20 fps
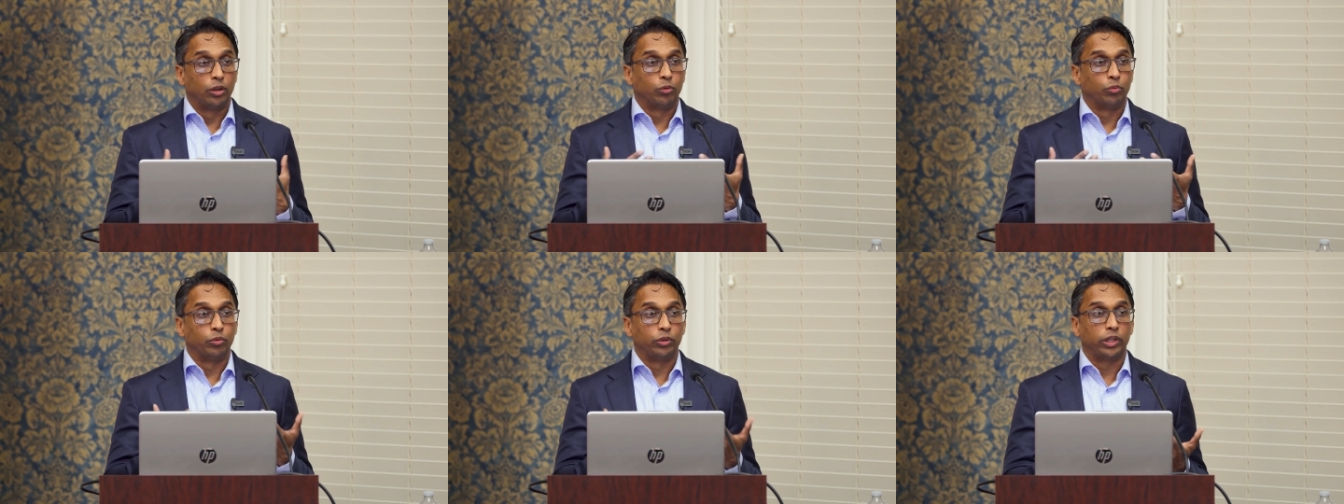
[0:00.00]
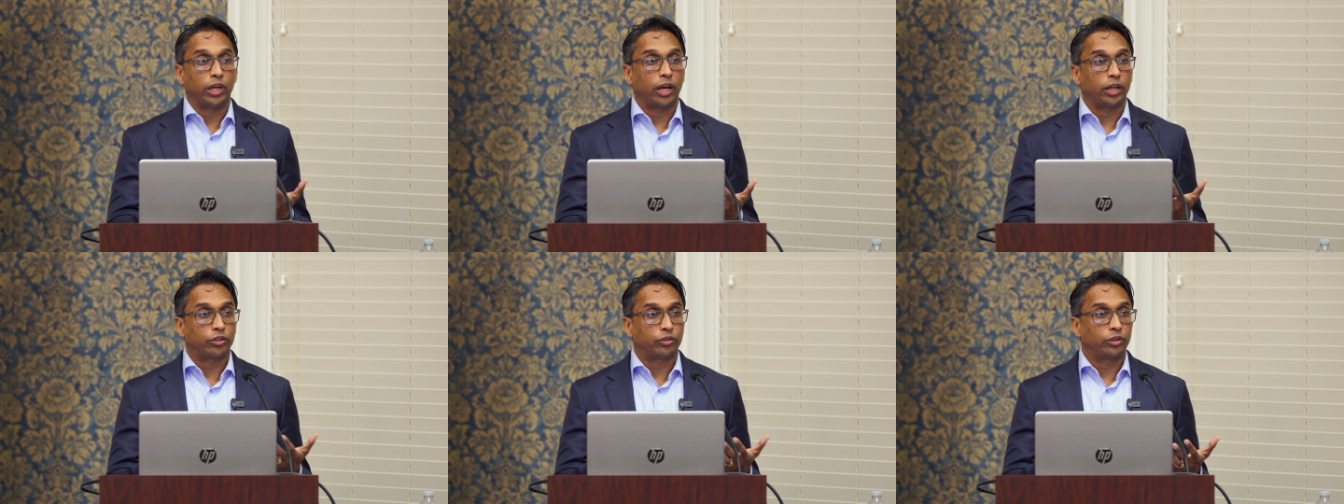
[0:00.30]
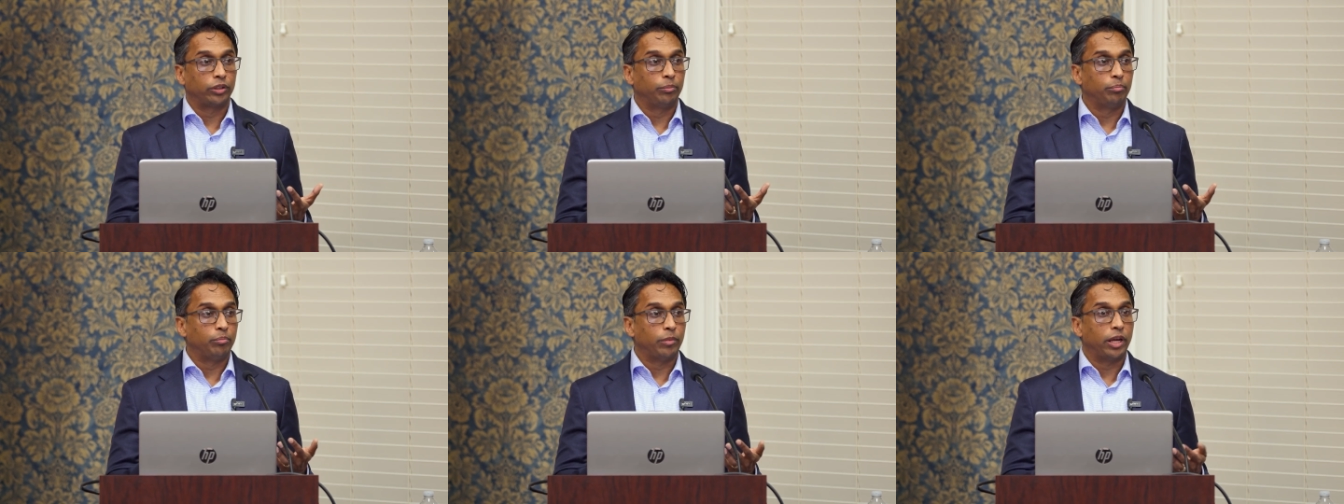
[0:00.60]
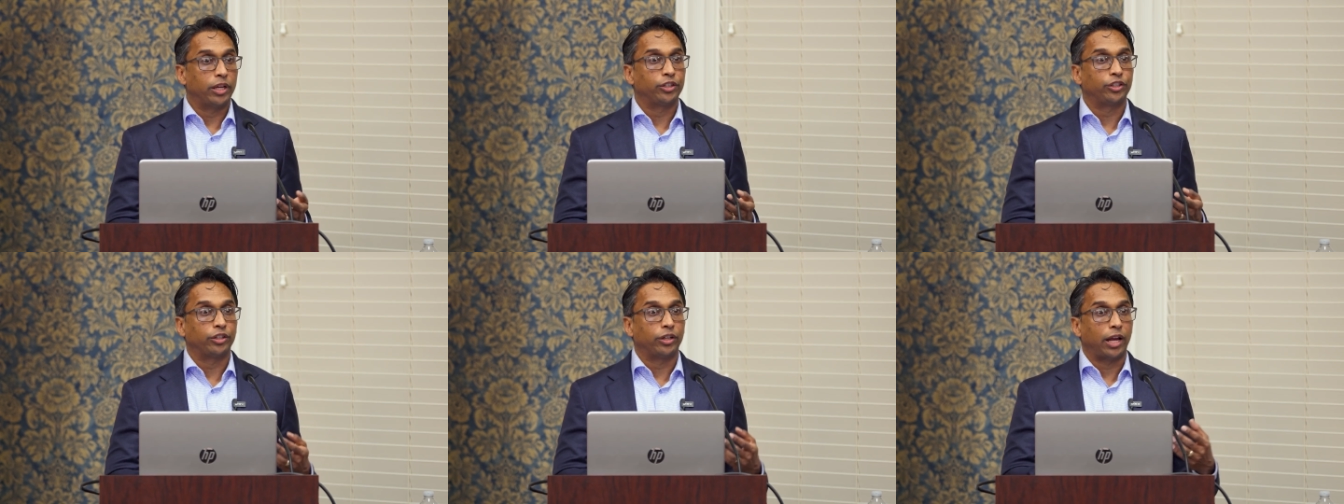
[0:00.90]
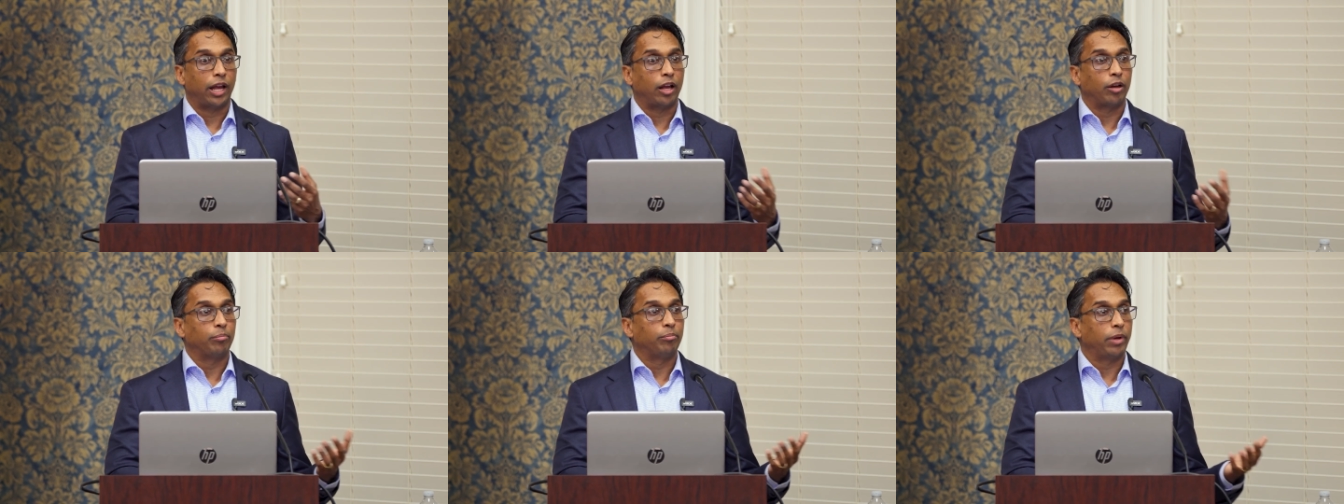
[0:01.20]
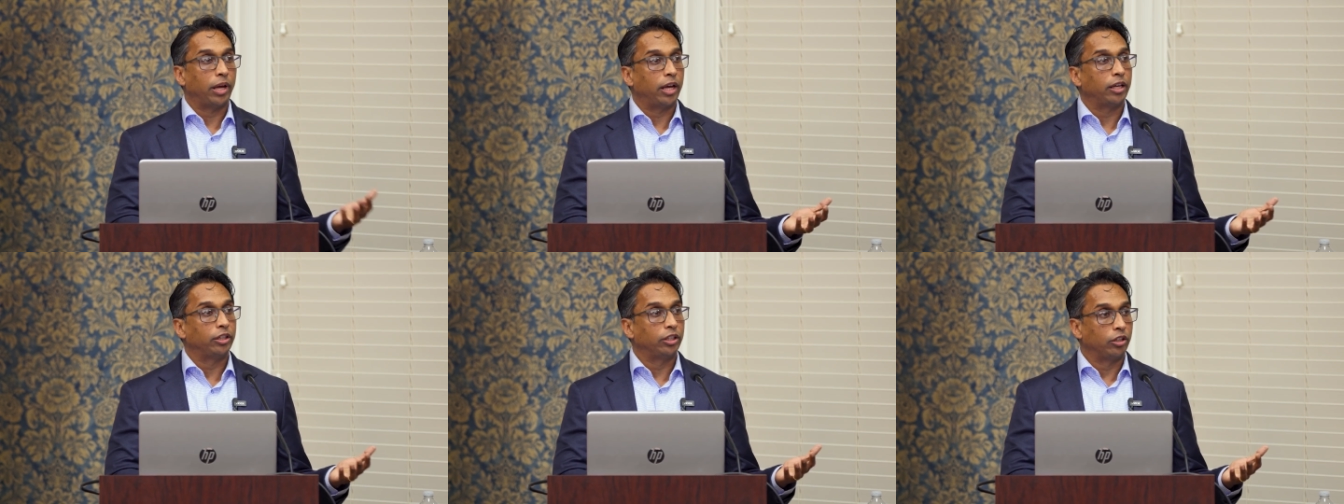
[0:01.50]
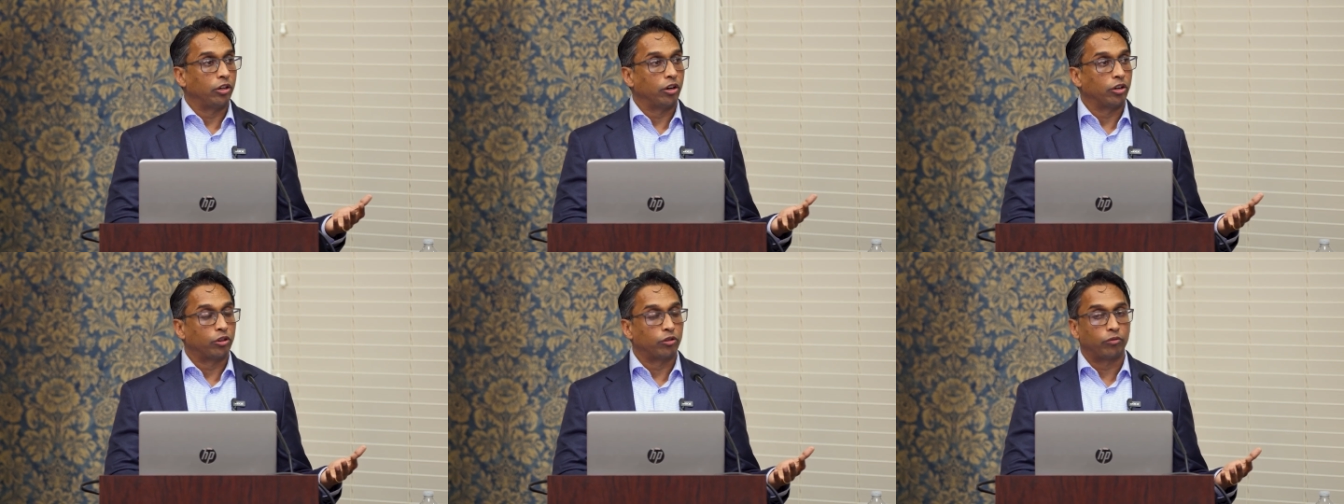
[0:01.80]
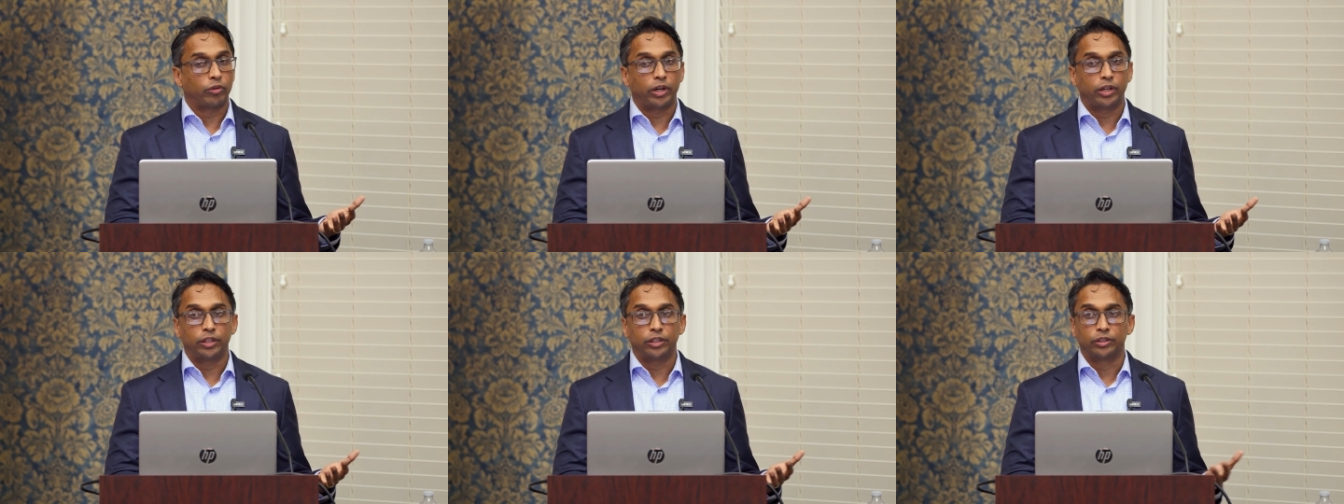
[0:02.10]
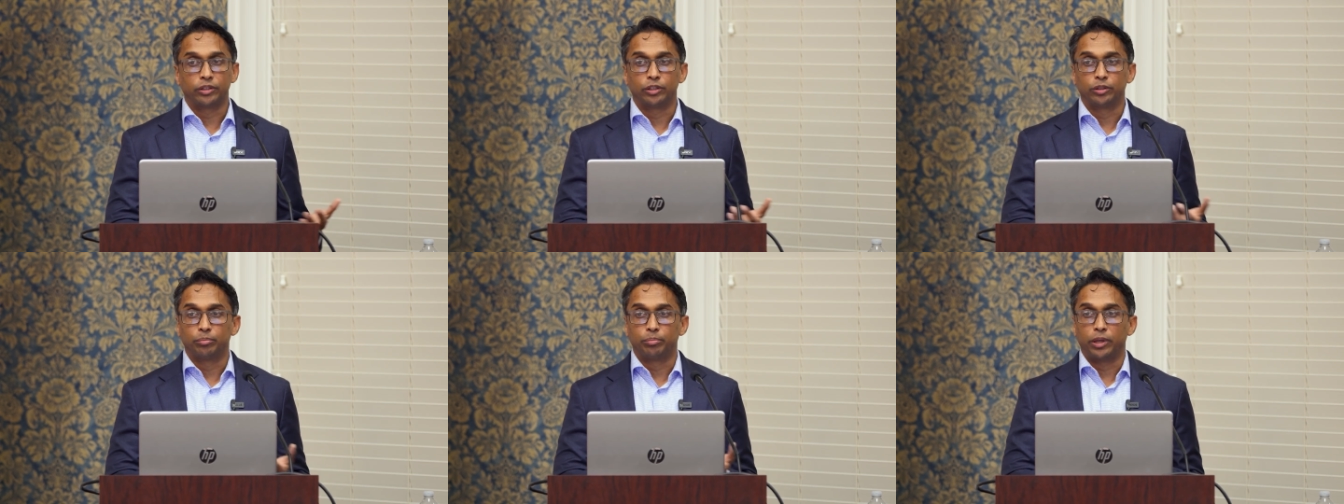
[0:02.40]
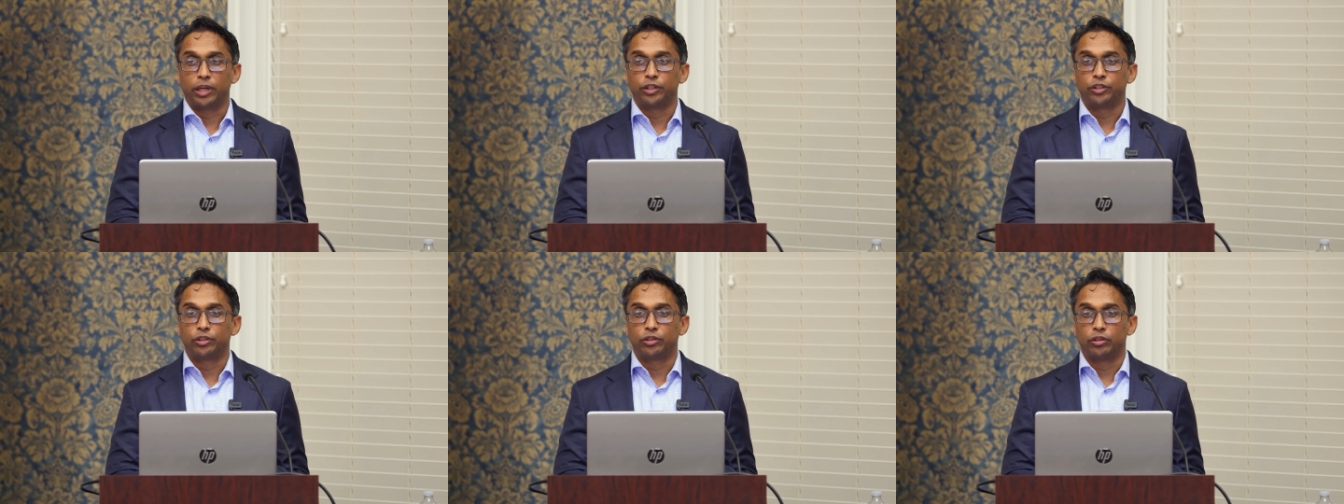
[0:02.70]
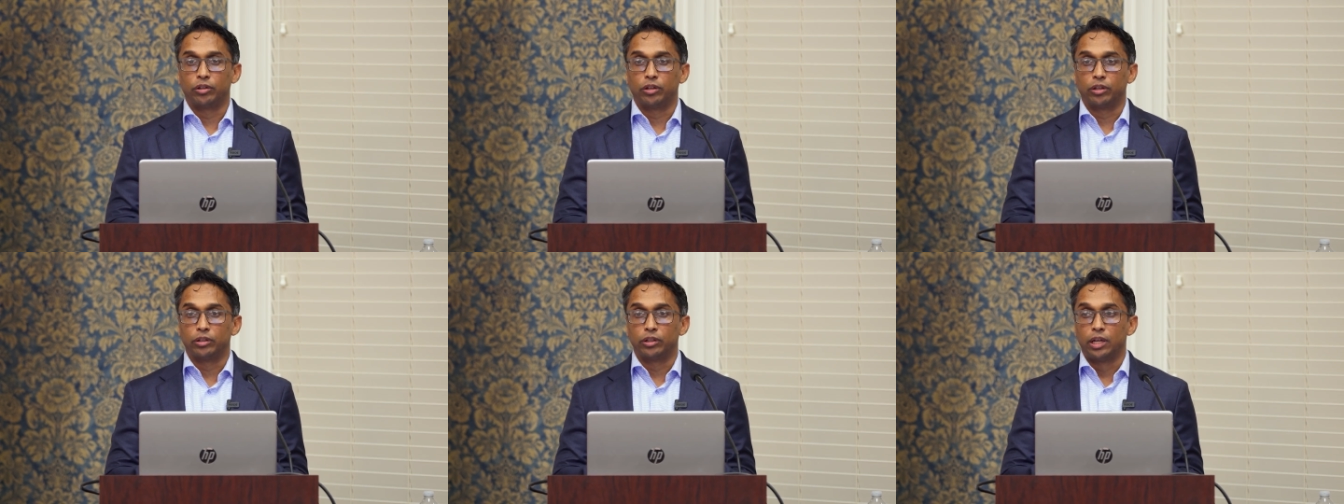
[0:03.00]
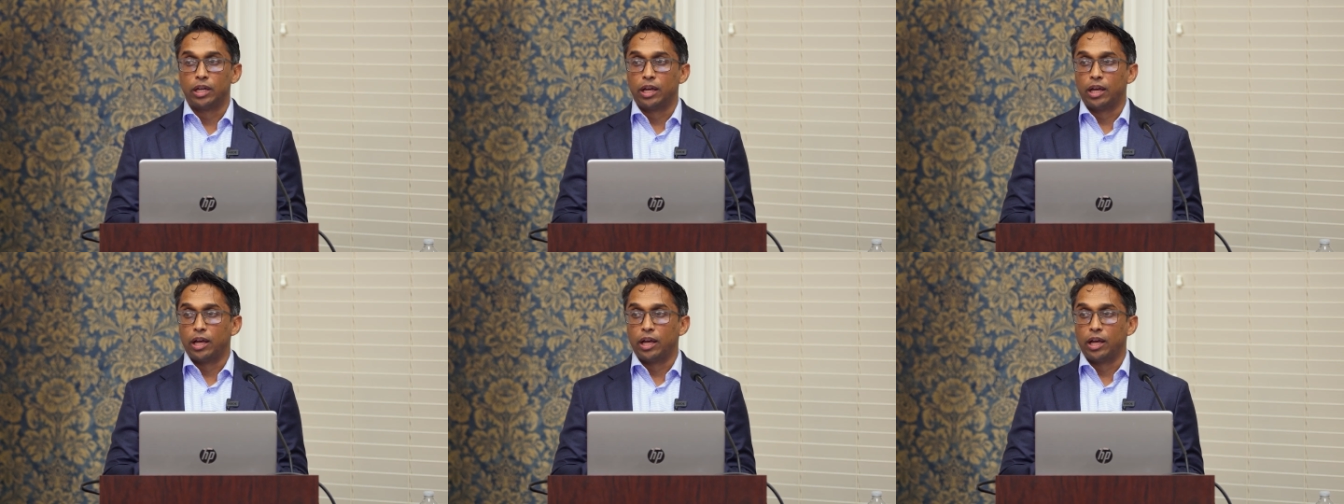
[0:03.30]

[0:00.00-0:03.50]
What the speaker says: we actually measure how bad the arthritis is based on